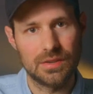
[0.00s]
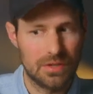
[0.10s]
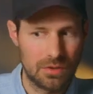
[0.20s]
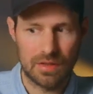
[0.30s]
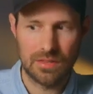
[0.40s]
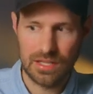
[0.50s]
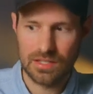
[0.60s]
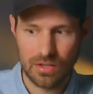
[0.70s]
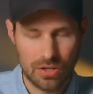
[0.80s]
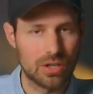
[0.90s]
so I know that
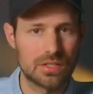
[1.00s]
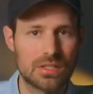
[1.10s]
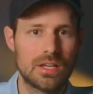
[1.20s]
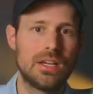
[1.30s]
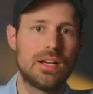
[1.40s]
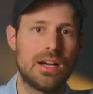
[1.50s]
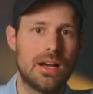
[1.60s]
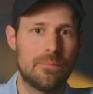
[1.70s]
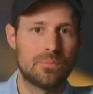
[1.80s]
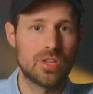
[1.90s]
these are not
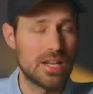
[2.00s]
the